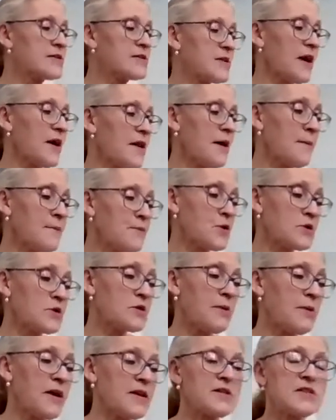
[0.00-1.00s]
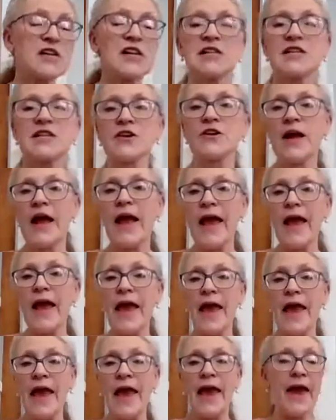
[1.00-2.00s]
Set up your space, clear
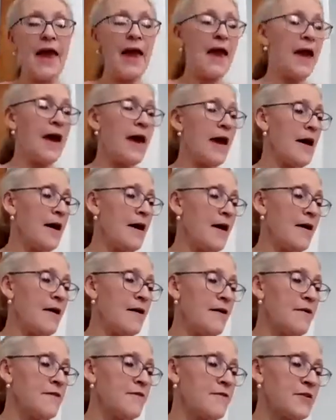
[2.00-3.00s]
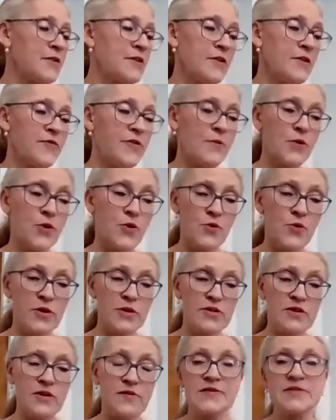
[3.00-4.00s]
everything from your work
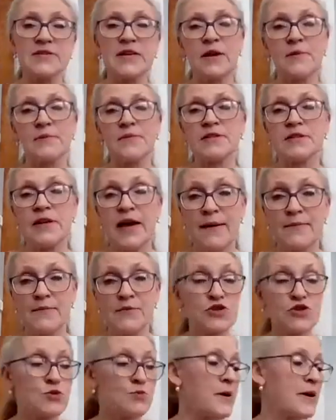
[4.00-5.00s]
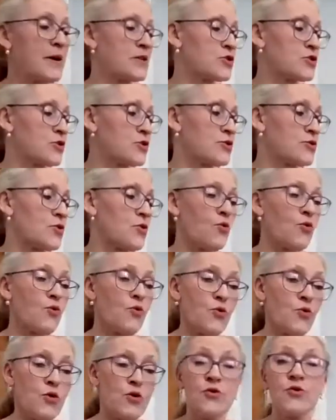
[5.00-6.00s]
surface that can be damaged by dirt
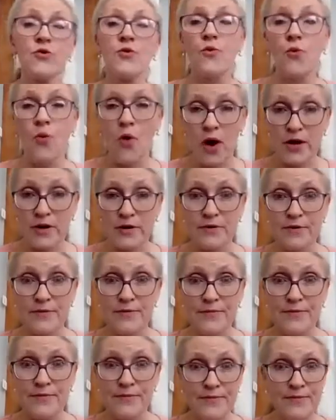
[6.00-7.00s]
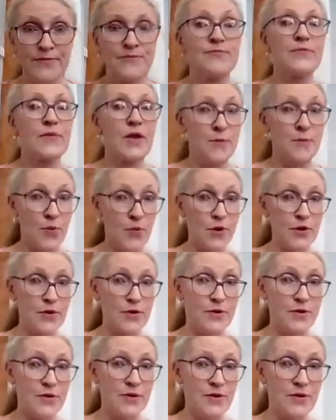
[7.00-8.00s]
or water.
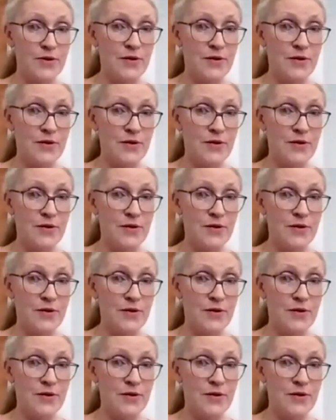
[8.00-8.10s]
Important.